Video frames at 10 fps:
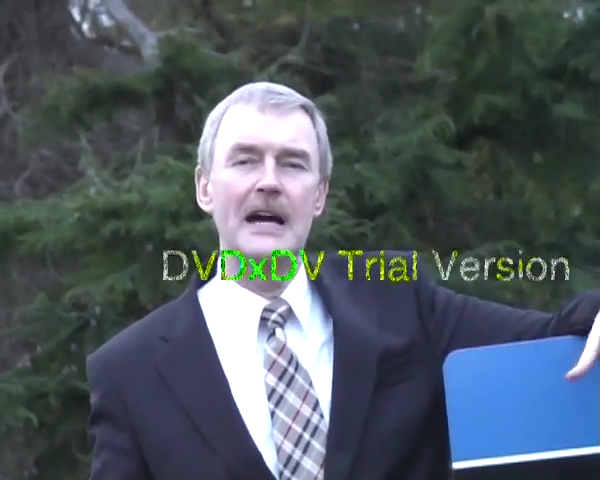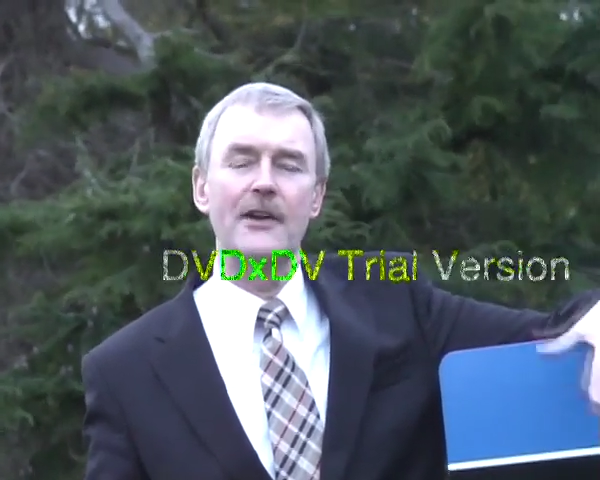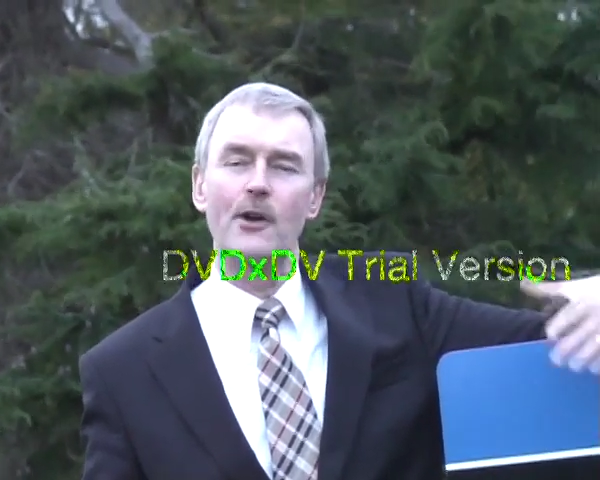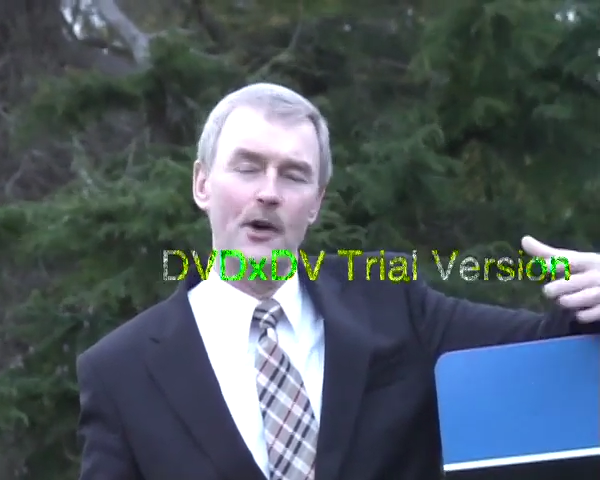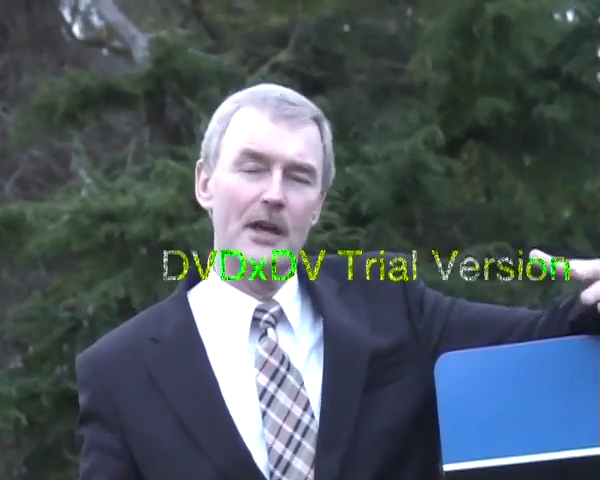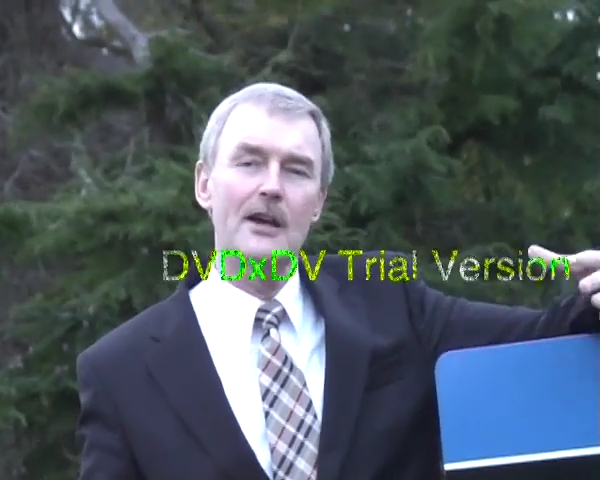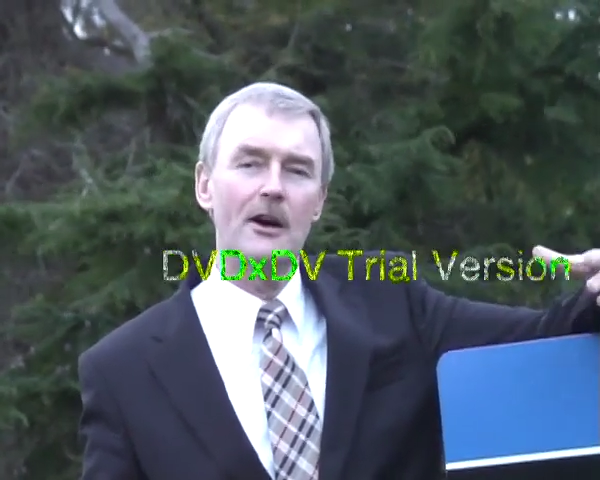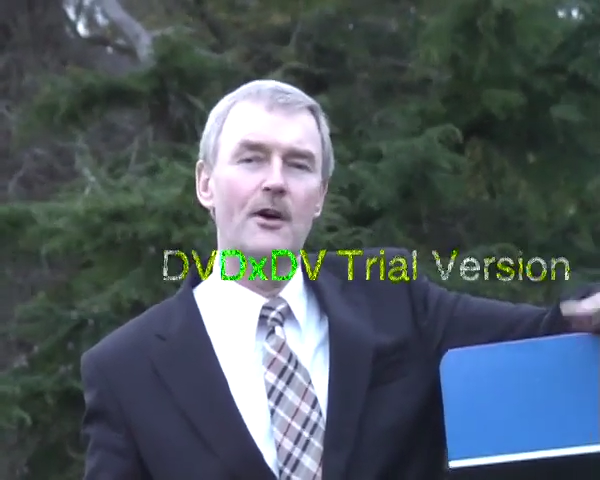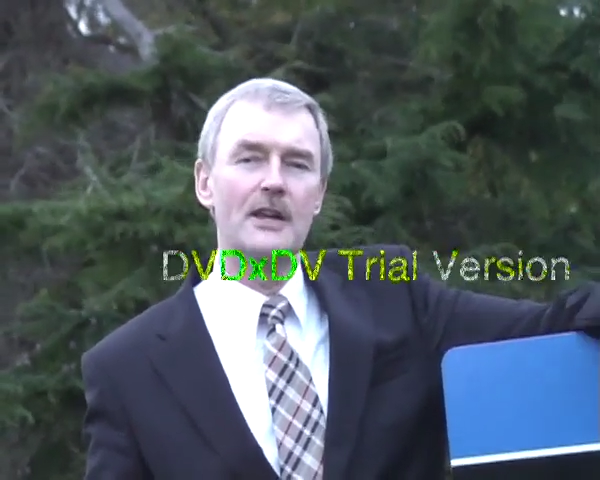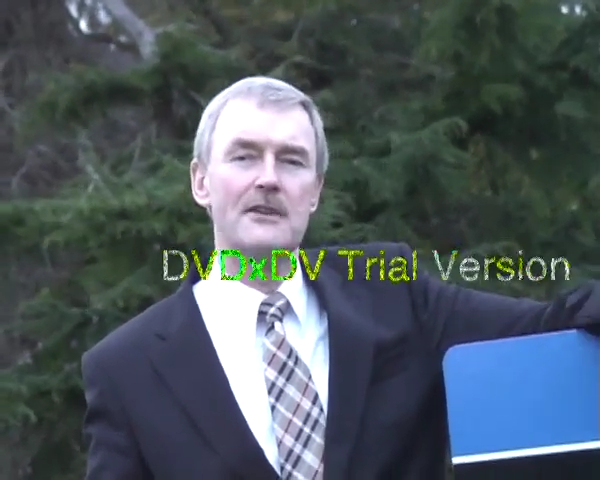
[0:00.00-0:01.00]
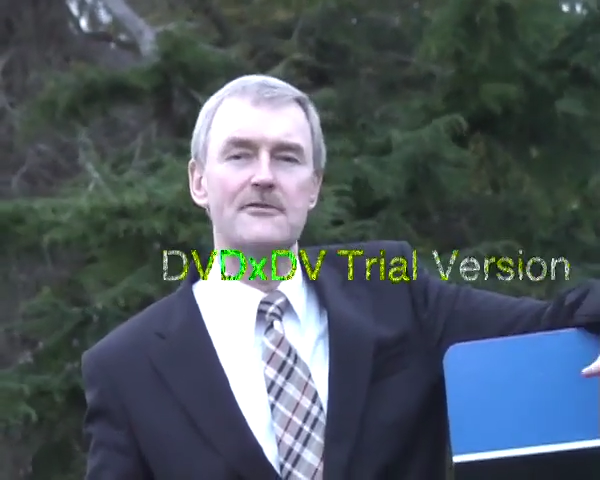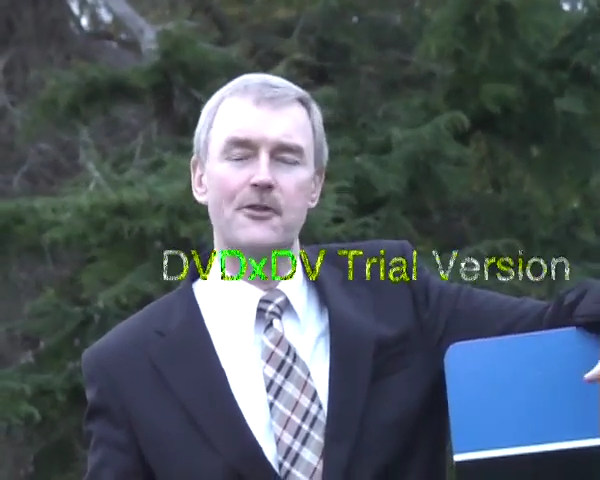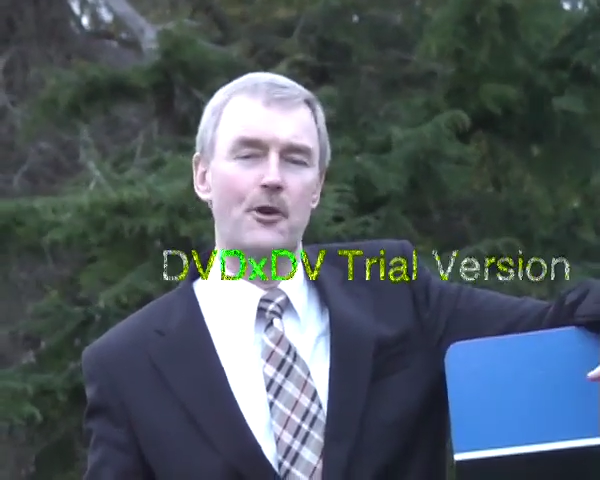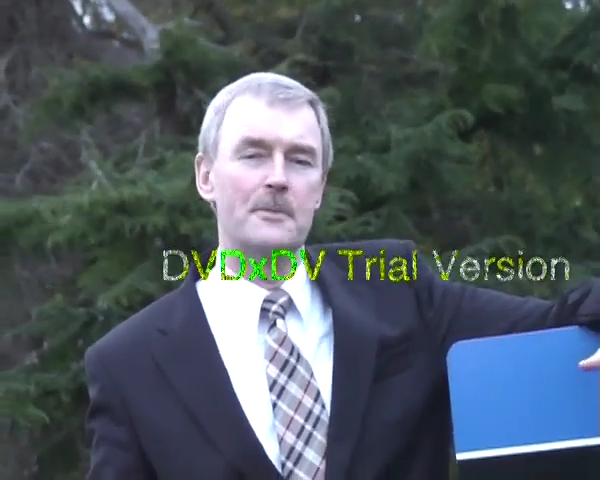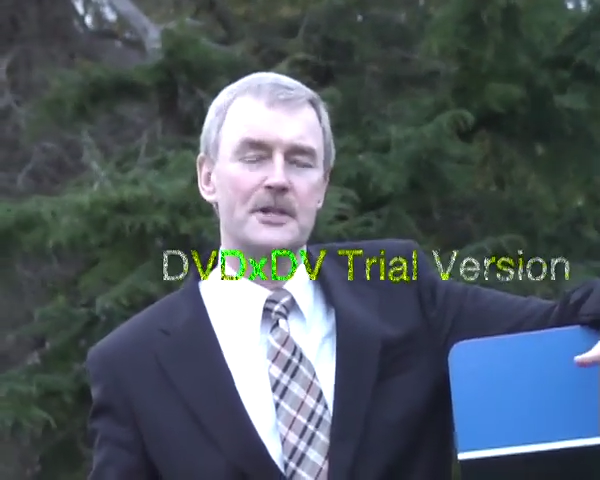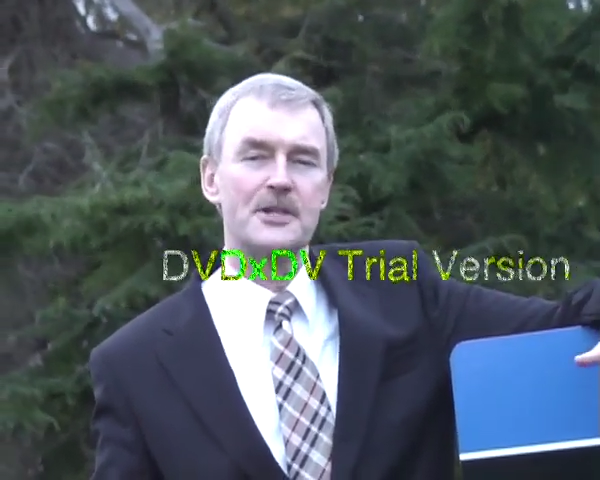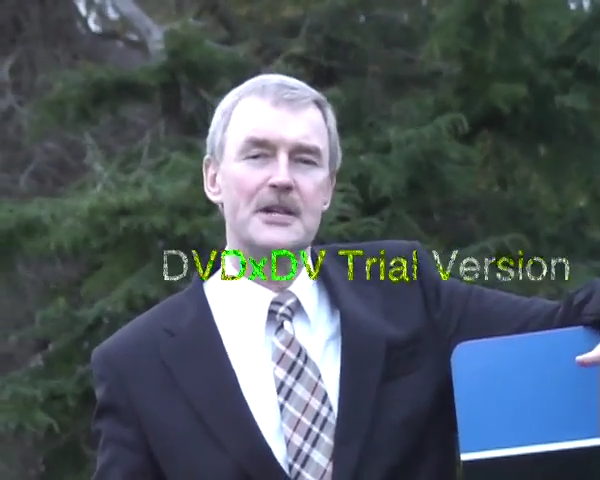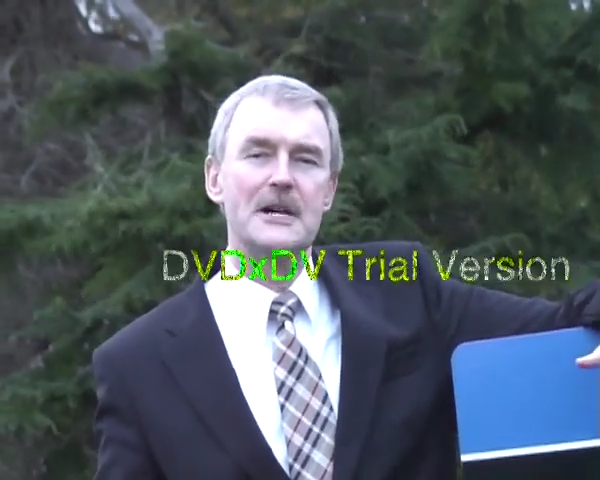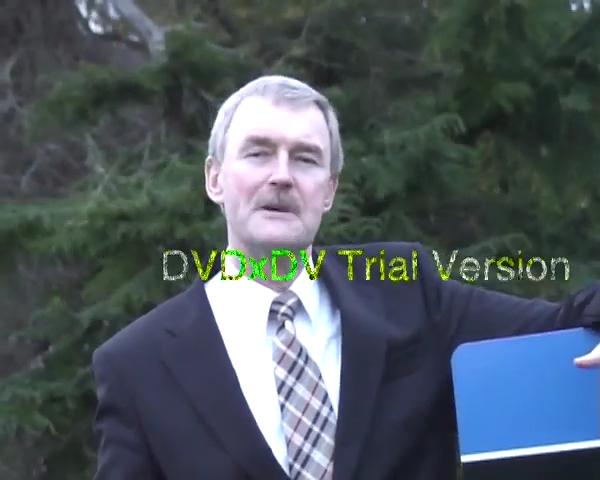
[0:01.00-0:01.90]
and not only inform us,